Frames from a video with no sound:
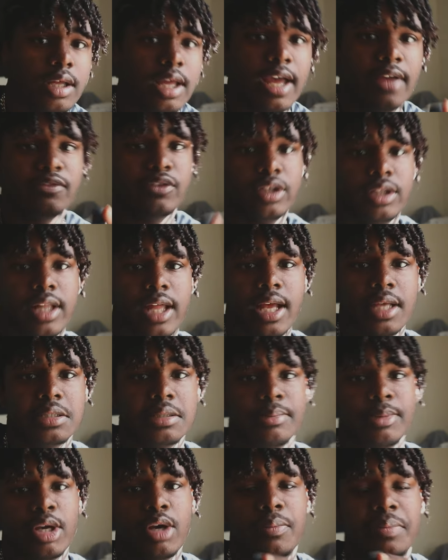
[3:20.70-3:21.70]
after
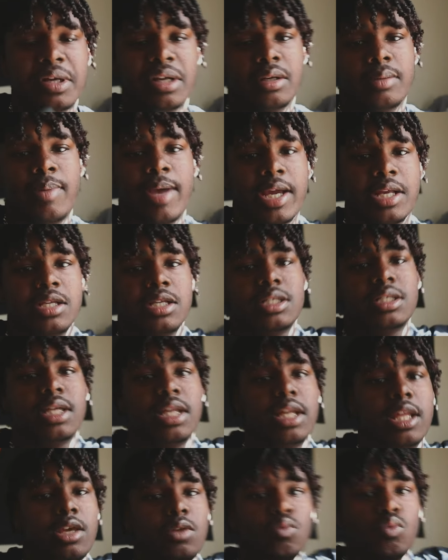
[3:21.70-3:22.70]
class. I'm gonna go pick up the packages,
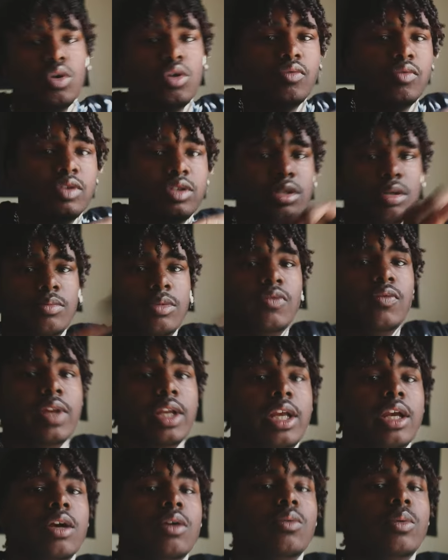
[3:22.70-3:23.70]
and then we'll resume the
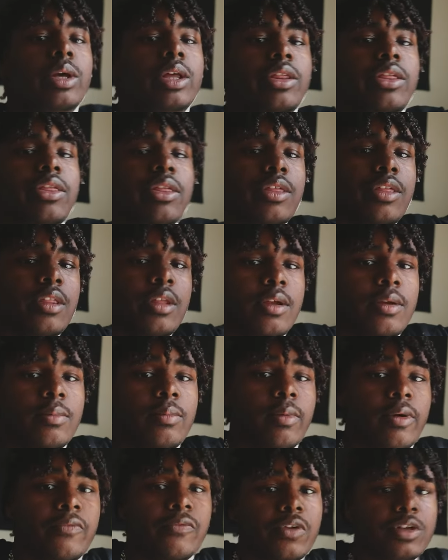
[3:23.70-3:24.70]
video with
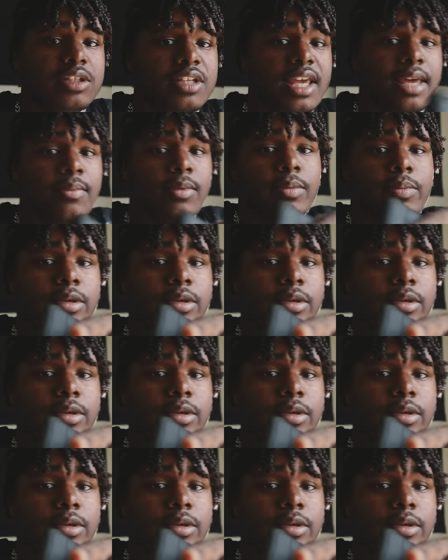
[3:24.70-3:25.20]
my first gaming